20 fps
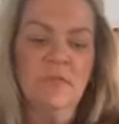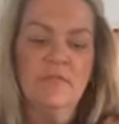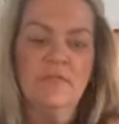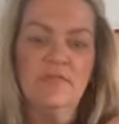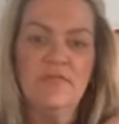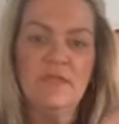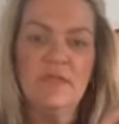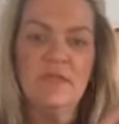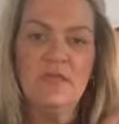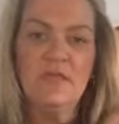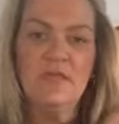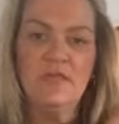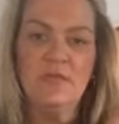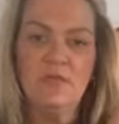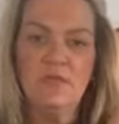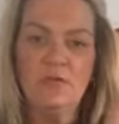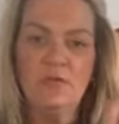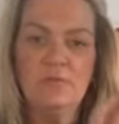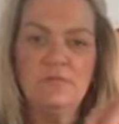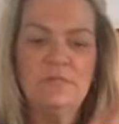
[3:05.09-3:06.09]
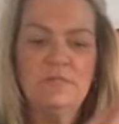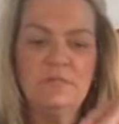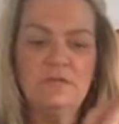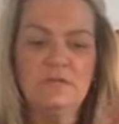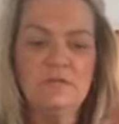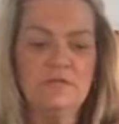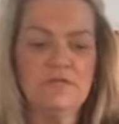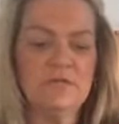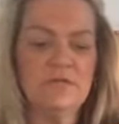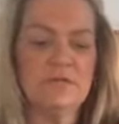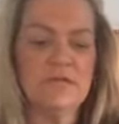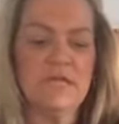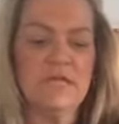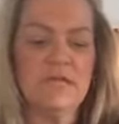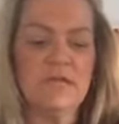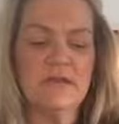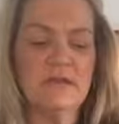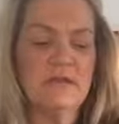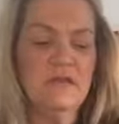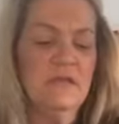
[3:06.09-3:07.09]
the cubes. So
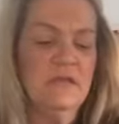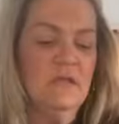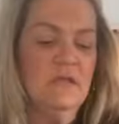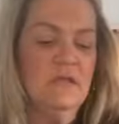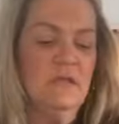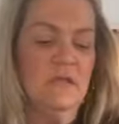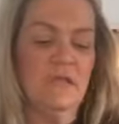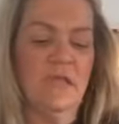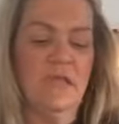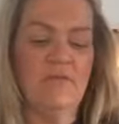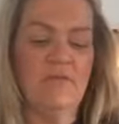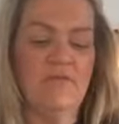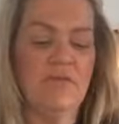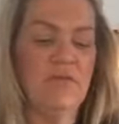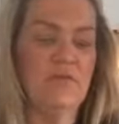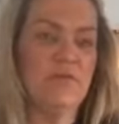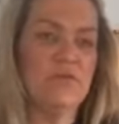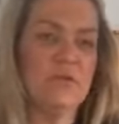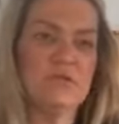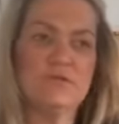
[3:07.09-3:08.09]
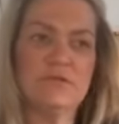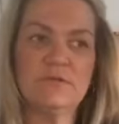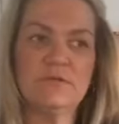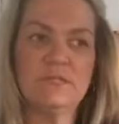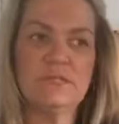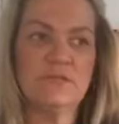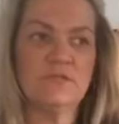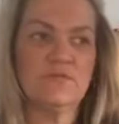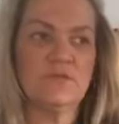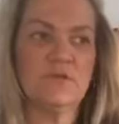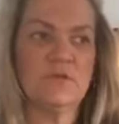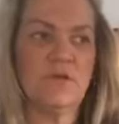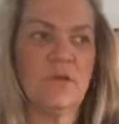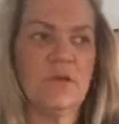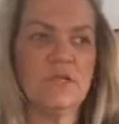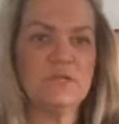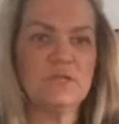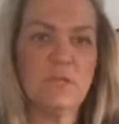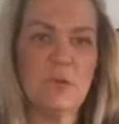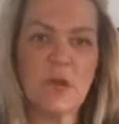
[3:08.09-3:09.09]
again, if you were doing this for a
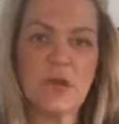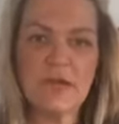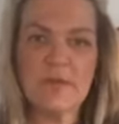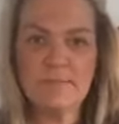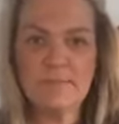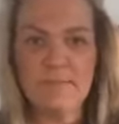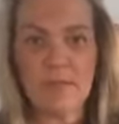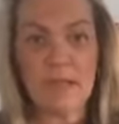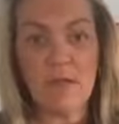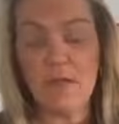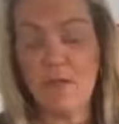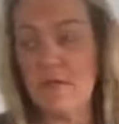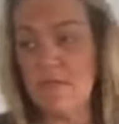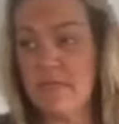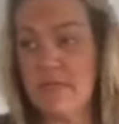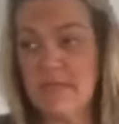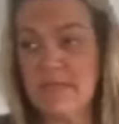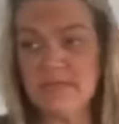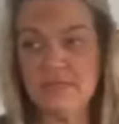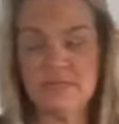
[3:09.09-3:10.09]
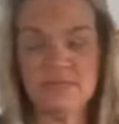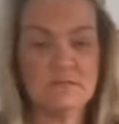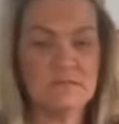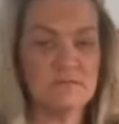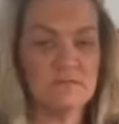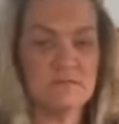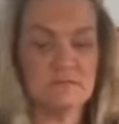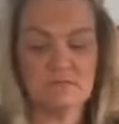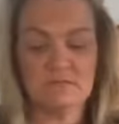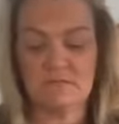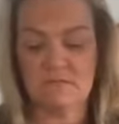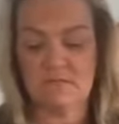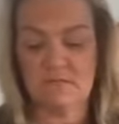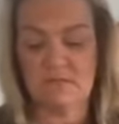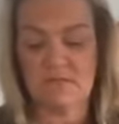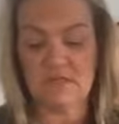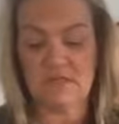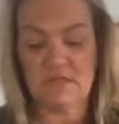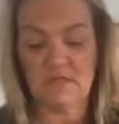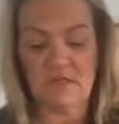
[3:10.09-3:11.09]
large party, by all means,
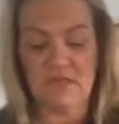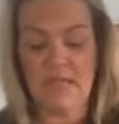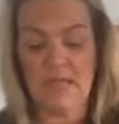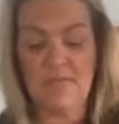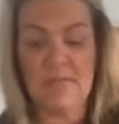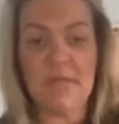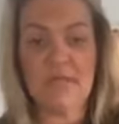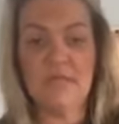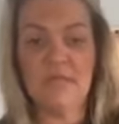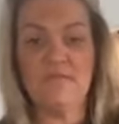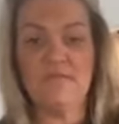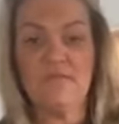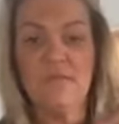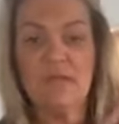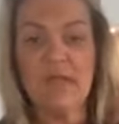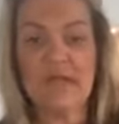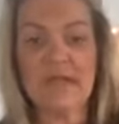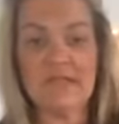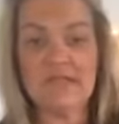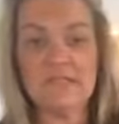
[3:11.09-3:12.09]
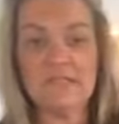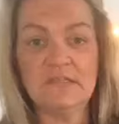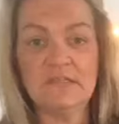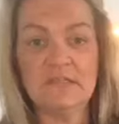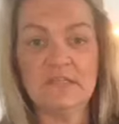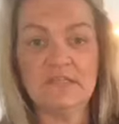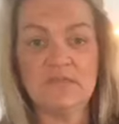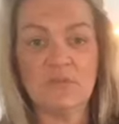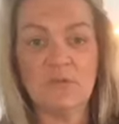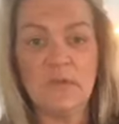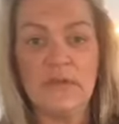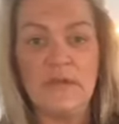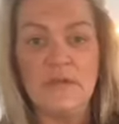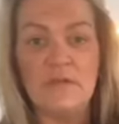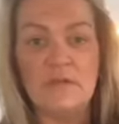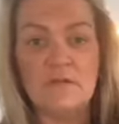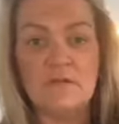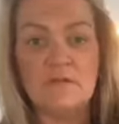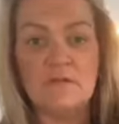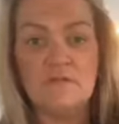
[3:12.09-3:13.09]
keep it in the fillets. It's
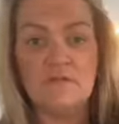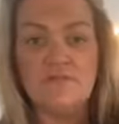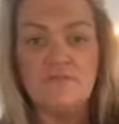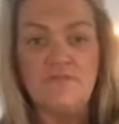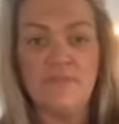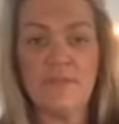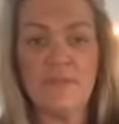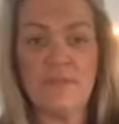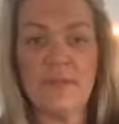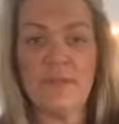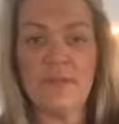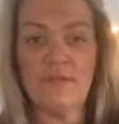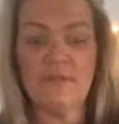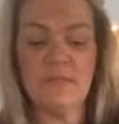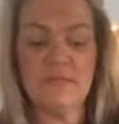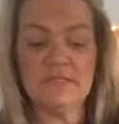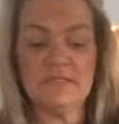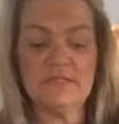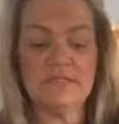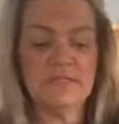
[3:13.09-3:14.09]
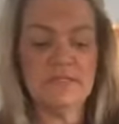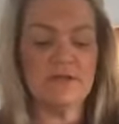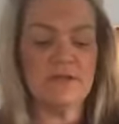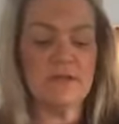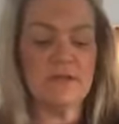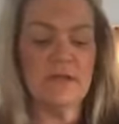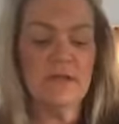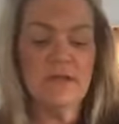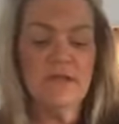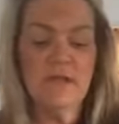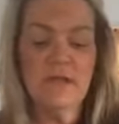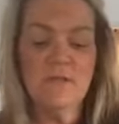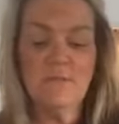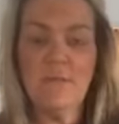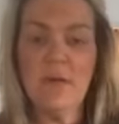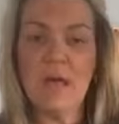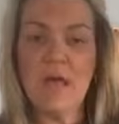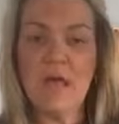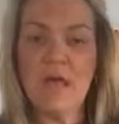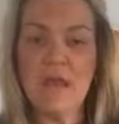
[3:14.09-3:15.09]
quicker to flip it and sear it,
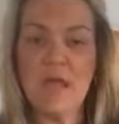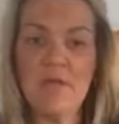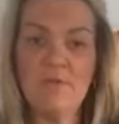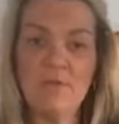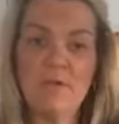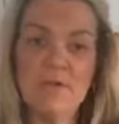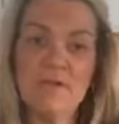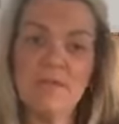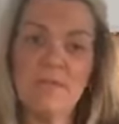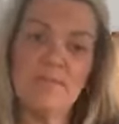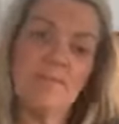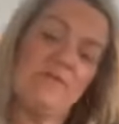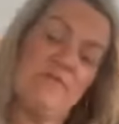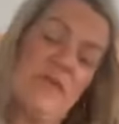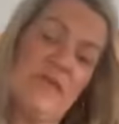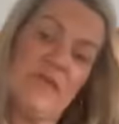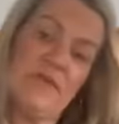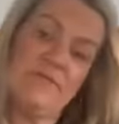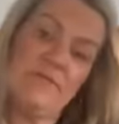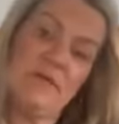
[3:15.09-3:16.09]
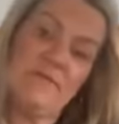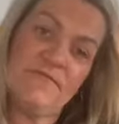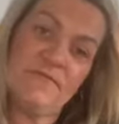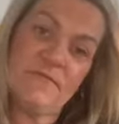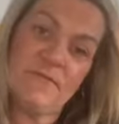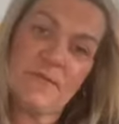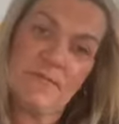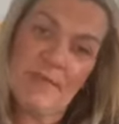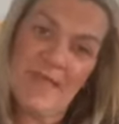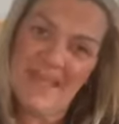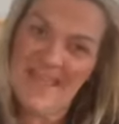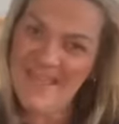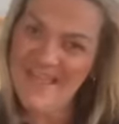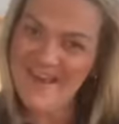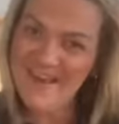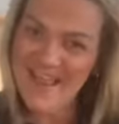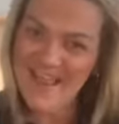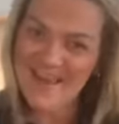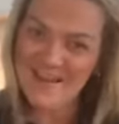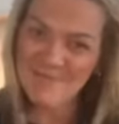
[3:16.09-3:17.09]
but I want to take it right from the
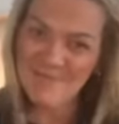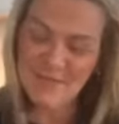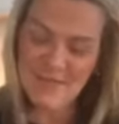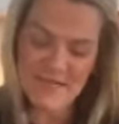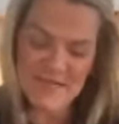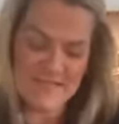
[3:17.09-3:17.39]
pan and put